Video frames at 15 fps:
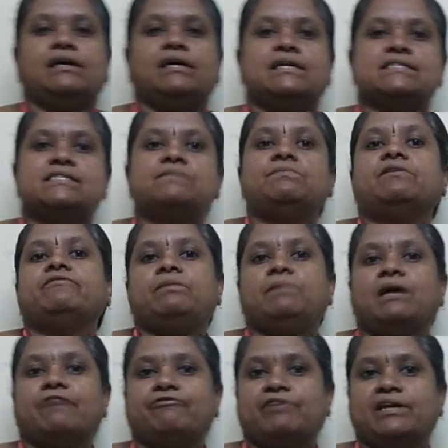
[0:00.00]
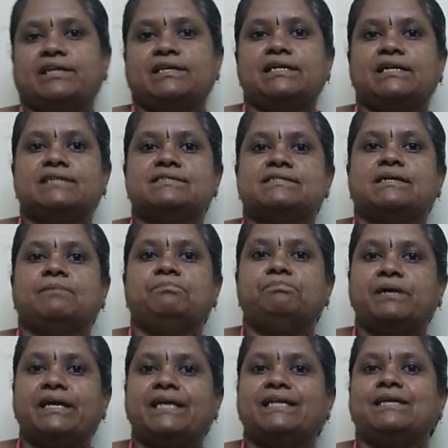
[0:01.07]
customer will be affected at some
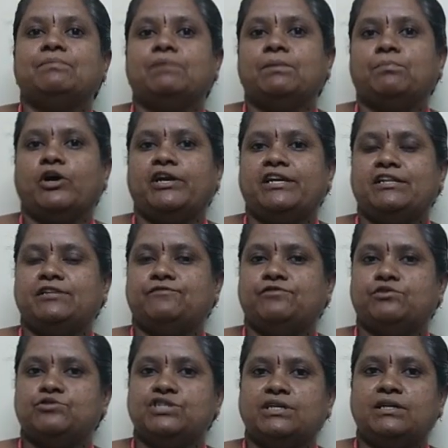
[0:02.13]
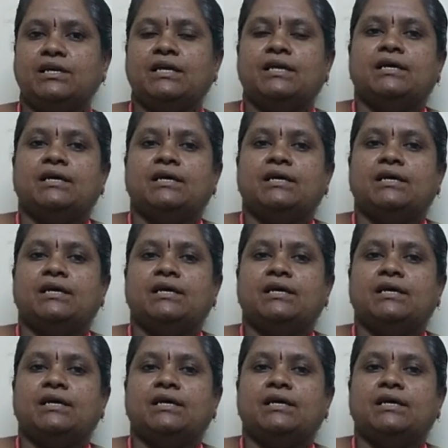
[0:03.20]
predictable point in the future,